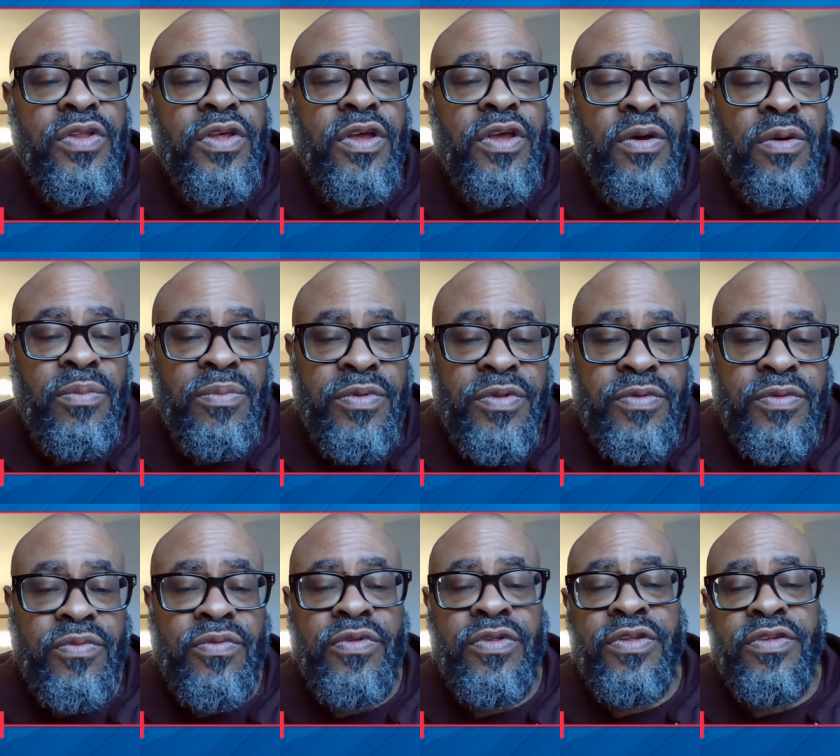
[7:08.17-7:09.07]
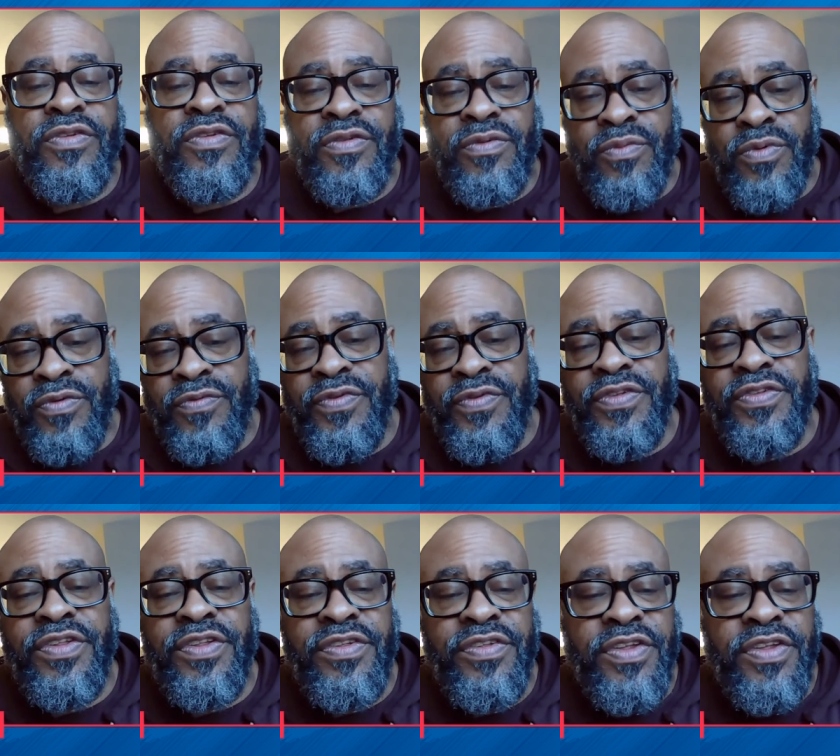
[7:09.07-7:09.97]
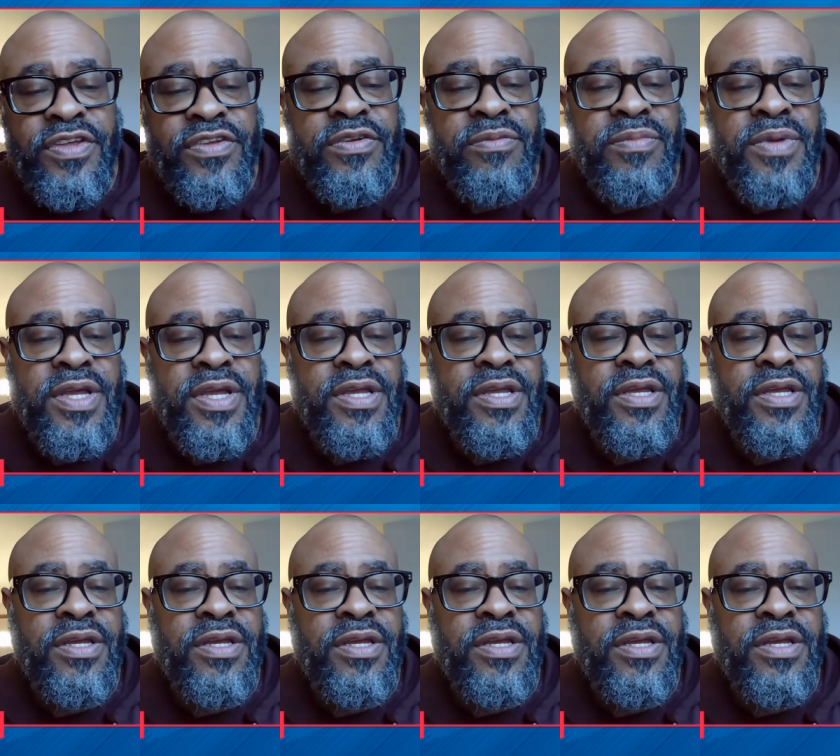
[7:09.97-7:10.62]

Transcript: um, just with his decision-making.